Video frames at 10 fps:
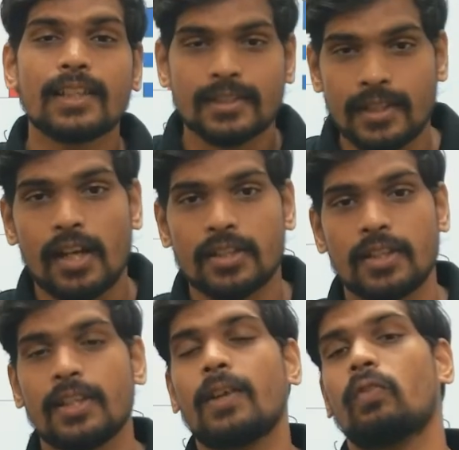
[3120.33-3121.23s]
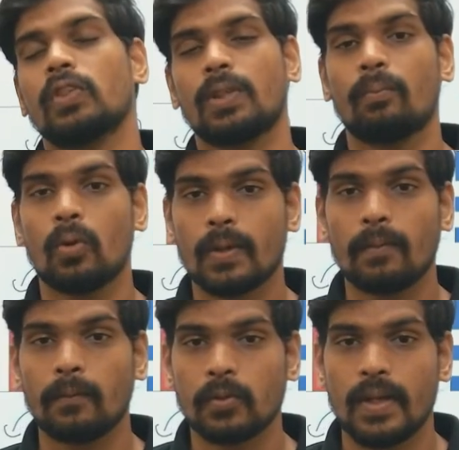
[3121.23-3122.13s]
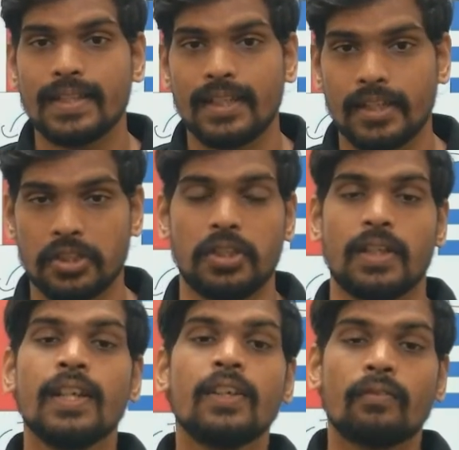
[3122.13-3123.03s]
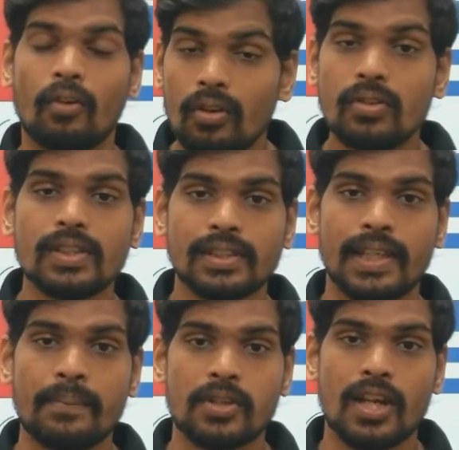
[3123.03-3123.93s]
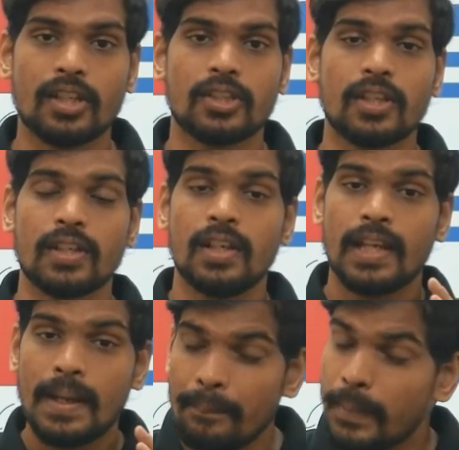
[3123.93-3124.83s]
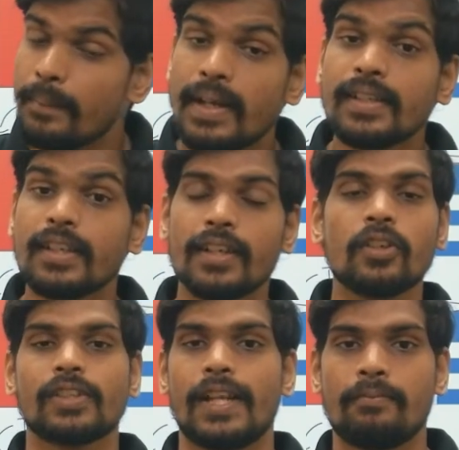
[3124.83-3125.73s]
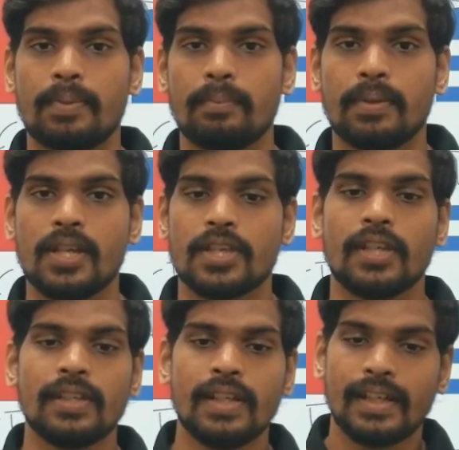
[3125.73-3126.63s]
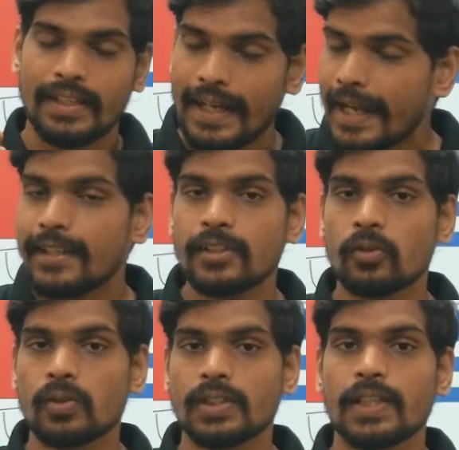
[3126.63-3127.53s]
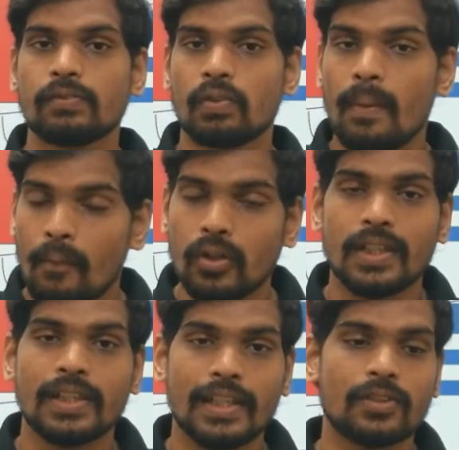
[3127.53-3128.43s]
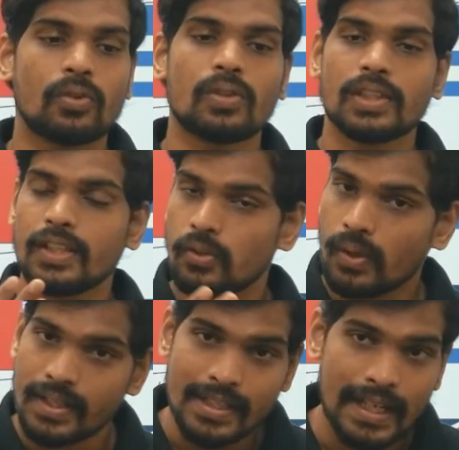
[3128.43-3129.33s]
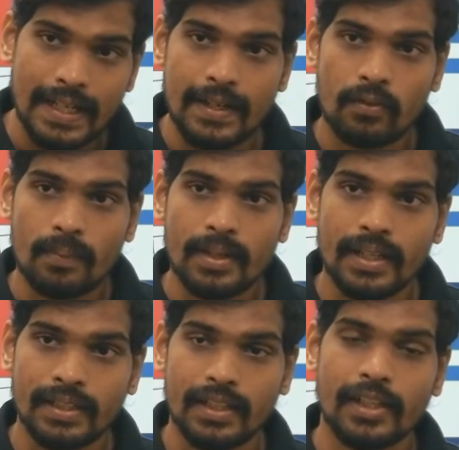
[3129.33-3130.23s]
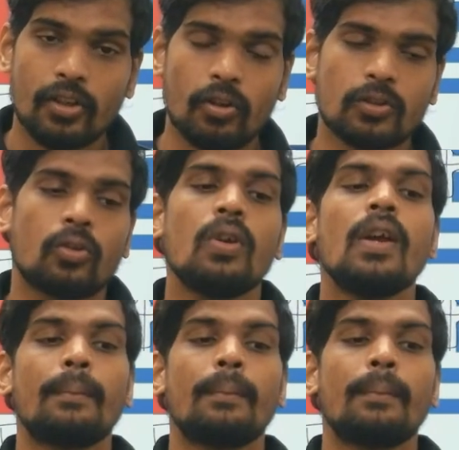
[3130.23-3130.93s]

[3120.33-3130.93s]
the structure. That was the motive of today's lecture. Follow this same structure, implement it in your self preparation. Take resources from authentic sources. You can study it from the internet also,